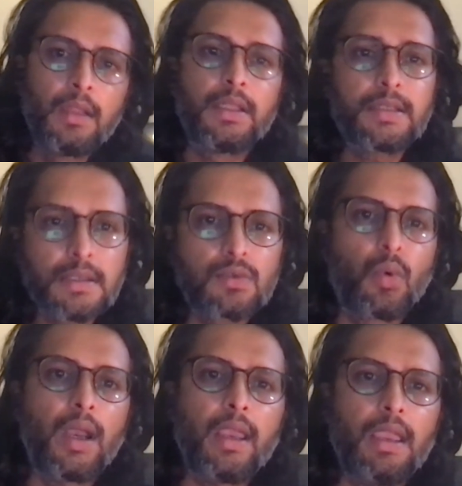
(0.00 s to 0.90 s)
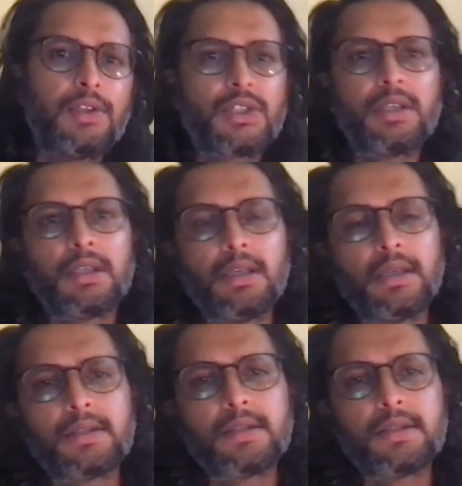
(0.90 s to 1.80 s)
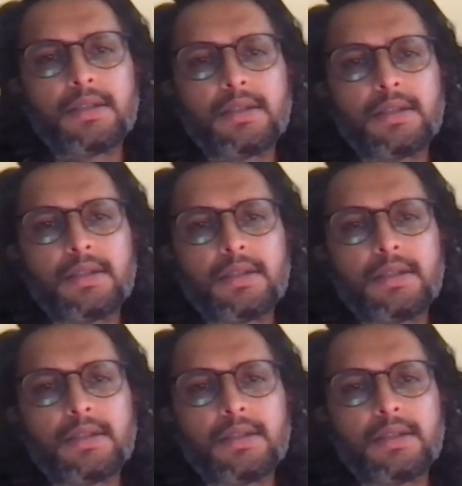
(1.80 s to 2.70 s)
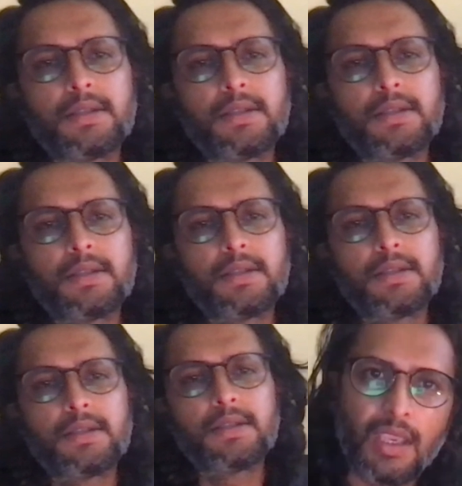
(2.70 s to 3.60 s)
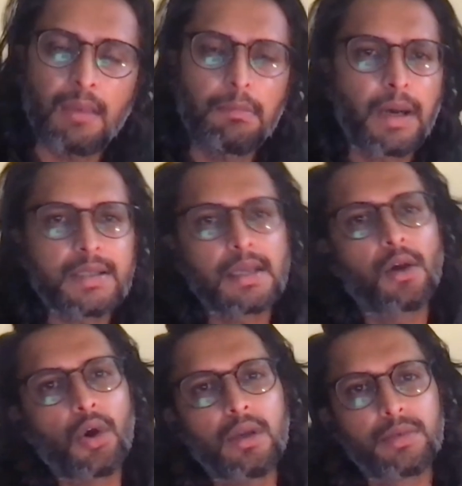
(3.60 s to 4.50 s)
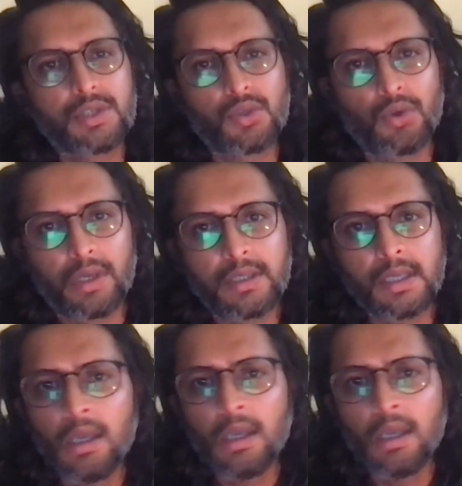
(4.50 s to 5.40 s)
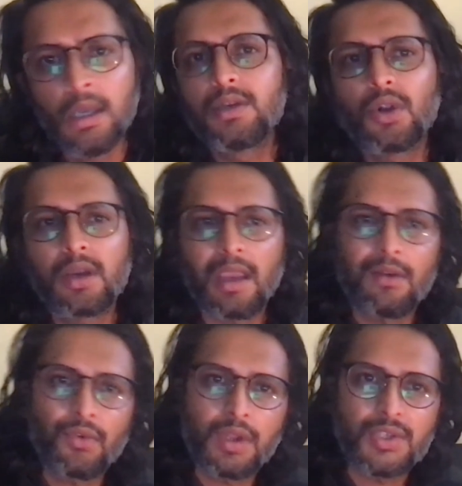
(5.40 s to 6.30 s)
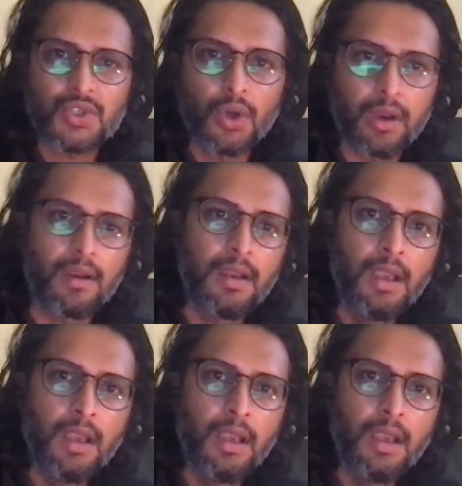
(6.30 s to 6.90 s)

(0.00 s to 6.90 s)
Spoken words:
This is why ancient Indians, though we kept passing on our history, we kept passing on our stories, we did not care for Historia.